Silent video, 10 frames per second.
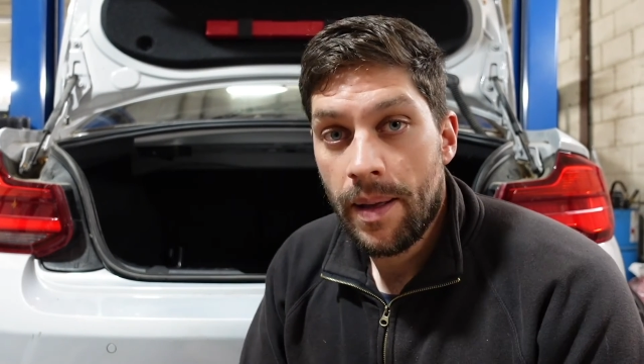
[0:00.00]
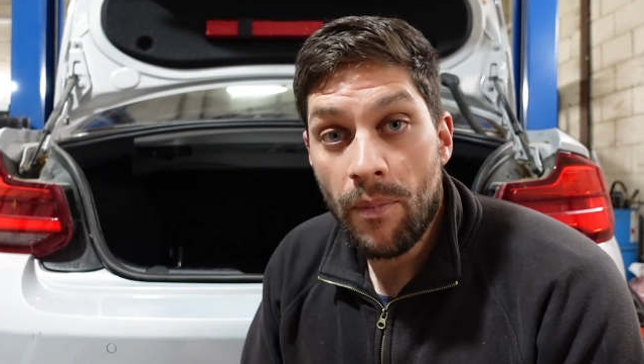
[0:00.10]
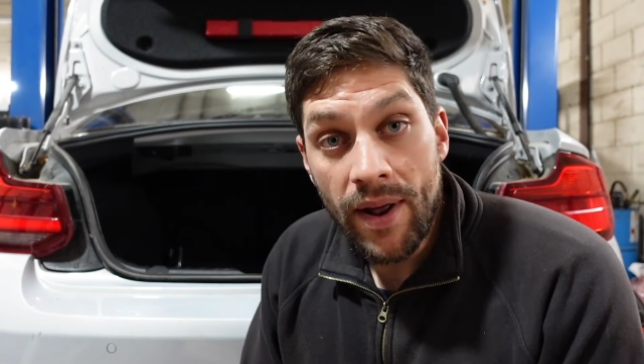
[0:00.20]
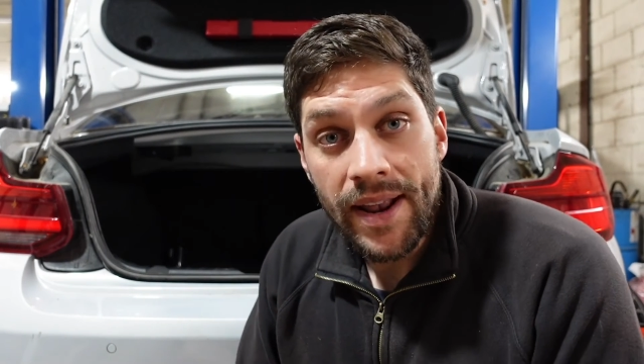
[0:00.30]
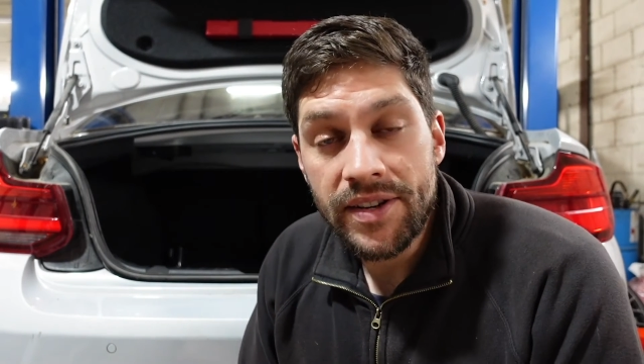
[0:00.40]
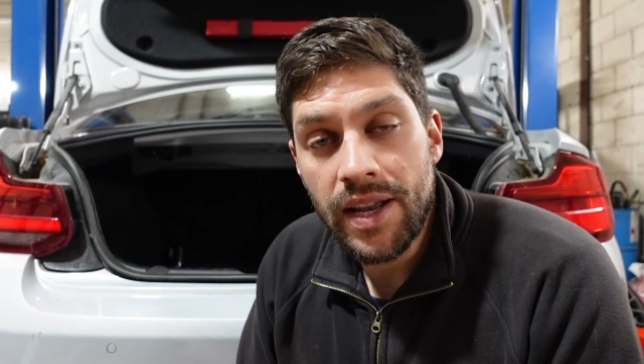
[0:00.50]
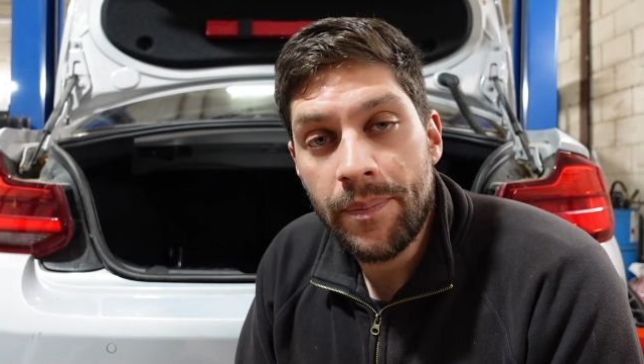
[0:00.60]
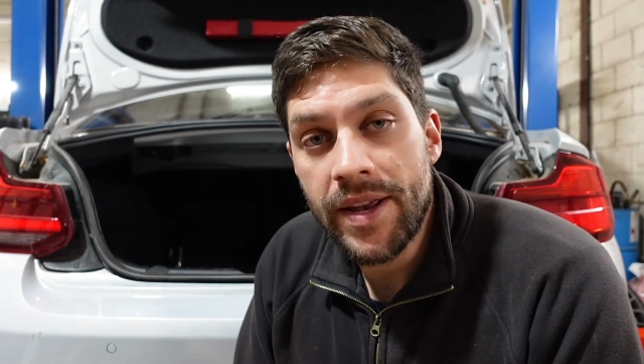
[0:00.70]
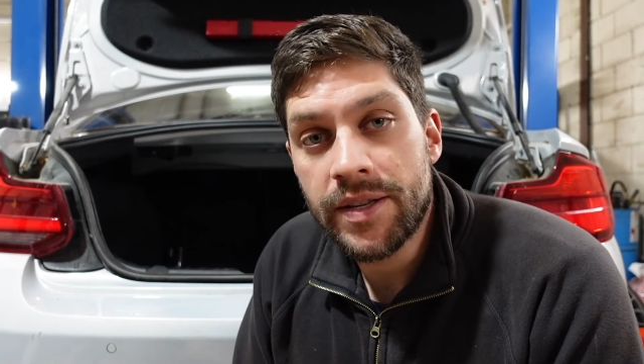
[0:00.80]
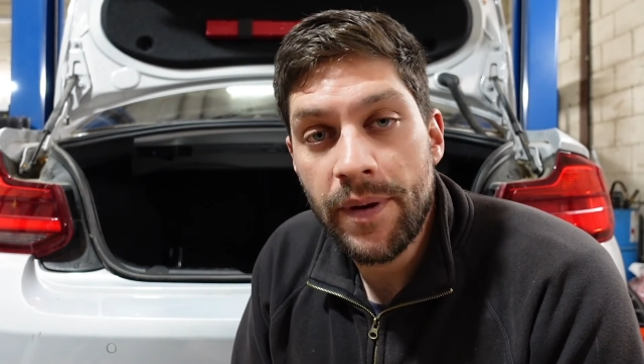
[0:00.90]
My next tip
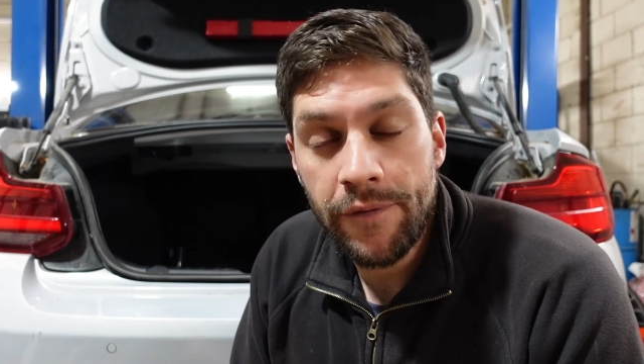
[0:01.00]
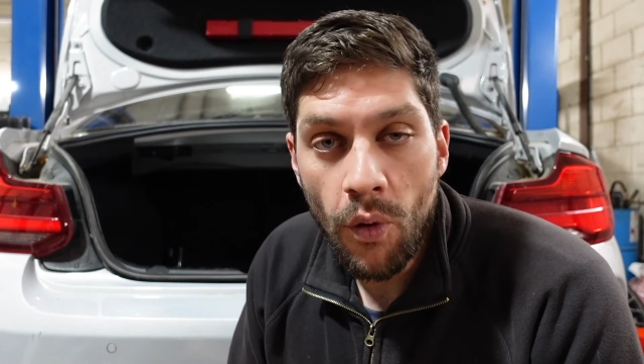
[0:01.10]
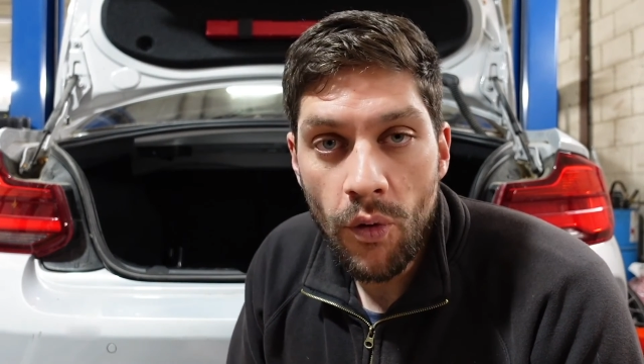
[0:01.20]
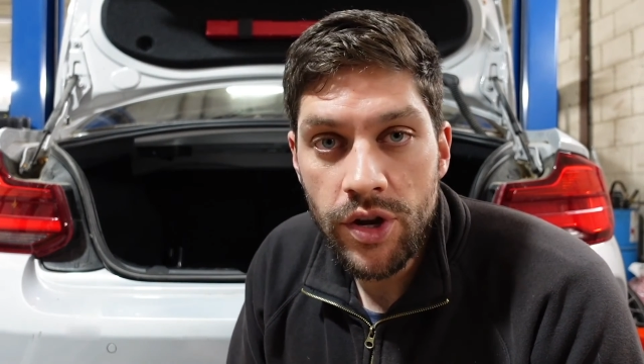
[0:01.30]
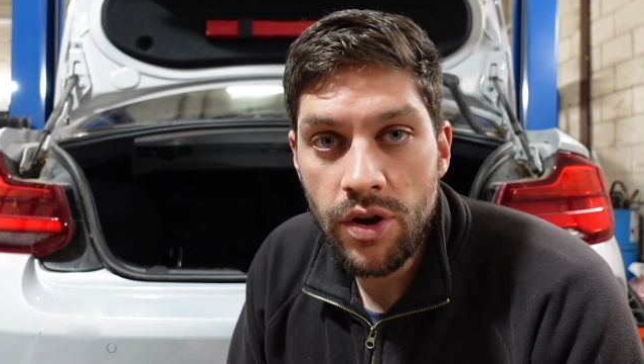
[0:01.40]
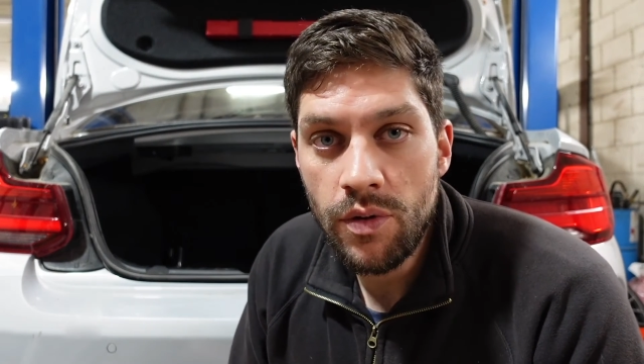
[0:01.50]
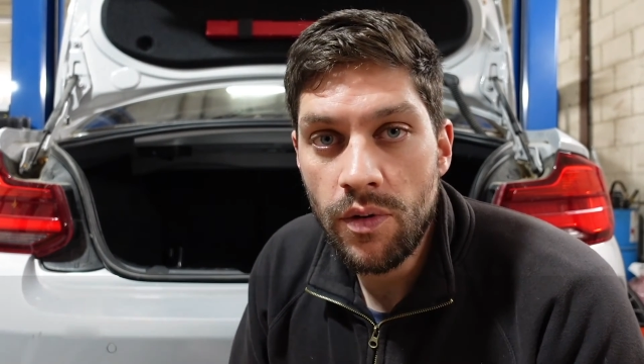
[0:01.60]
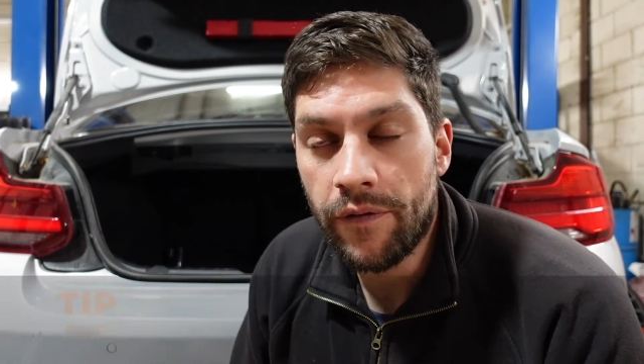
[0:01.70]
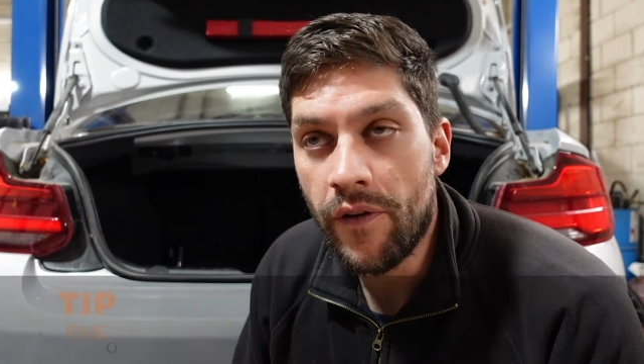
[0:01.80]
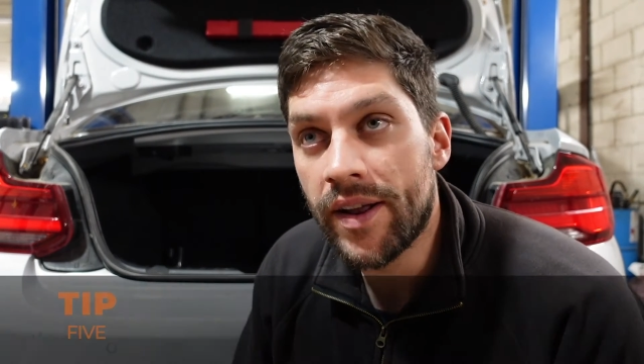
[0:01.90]
is, before you
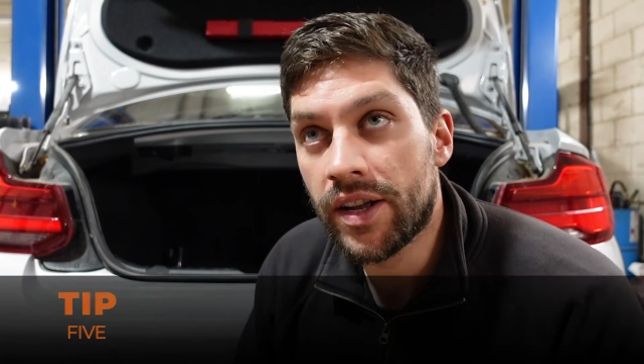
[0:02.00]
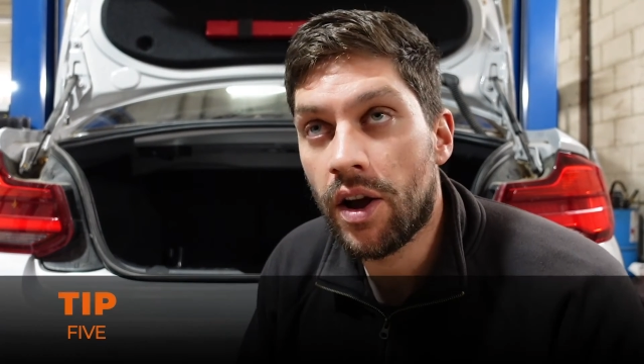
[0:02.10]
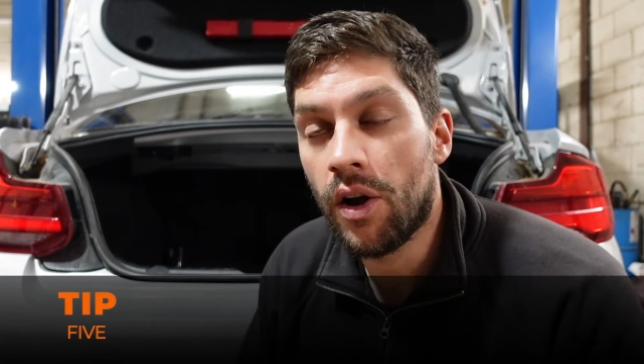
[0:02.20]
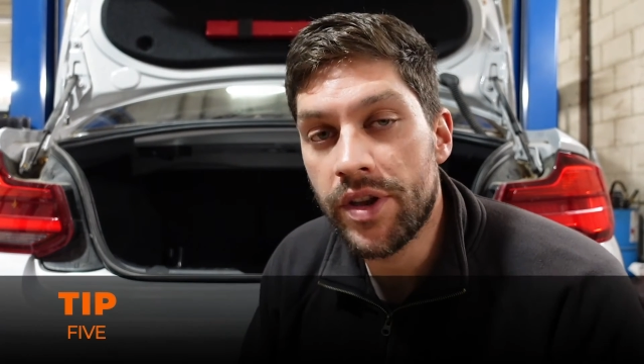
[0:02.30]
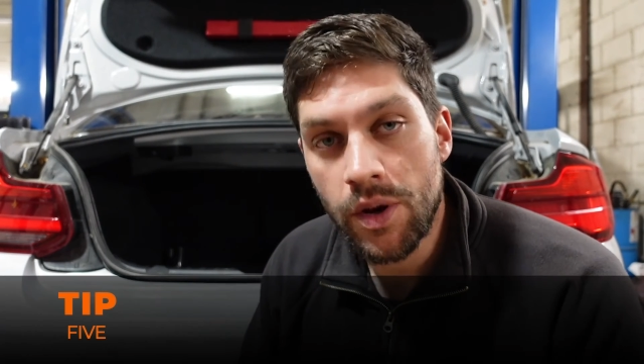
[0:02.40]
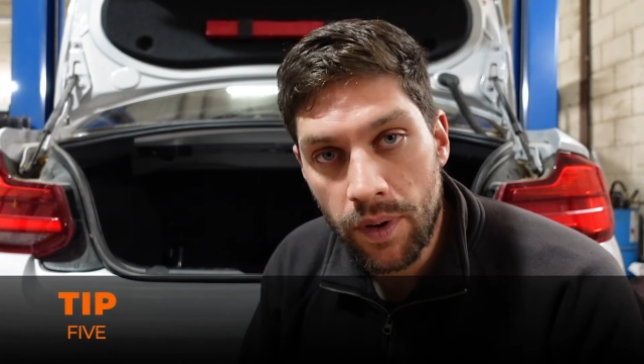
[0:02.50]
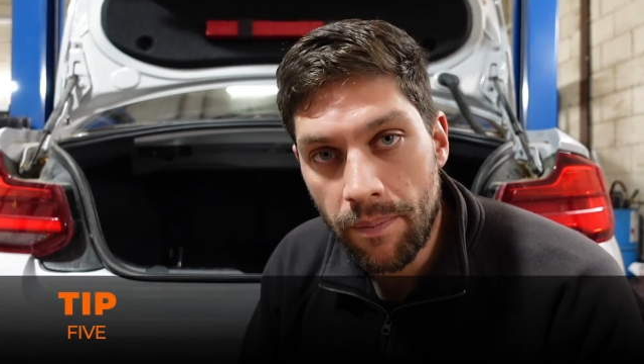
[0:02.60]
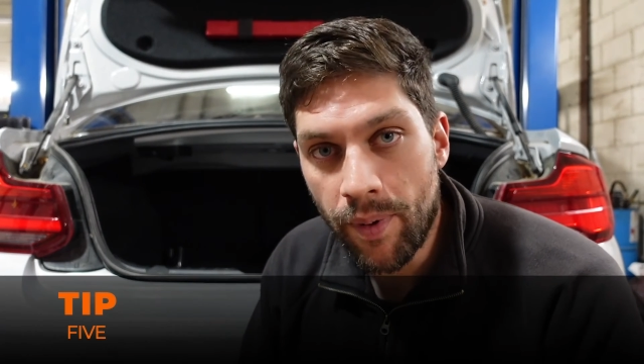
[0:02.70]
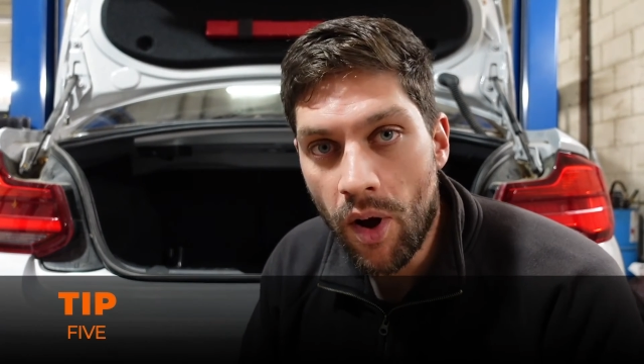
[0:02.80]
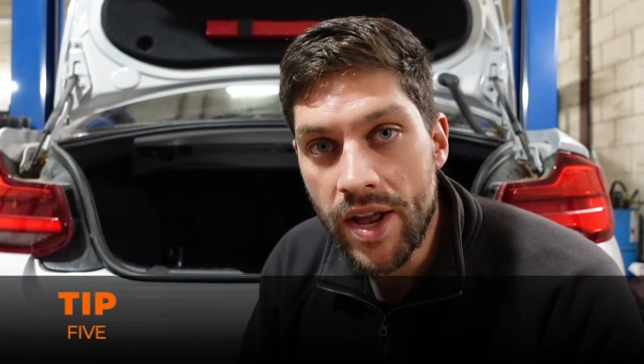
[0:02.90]
find a car that you want to buy,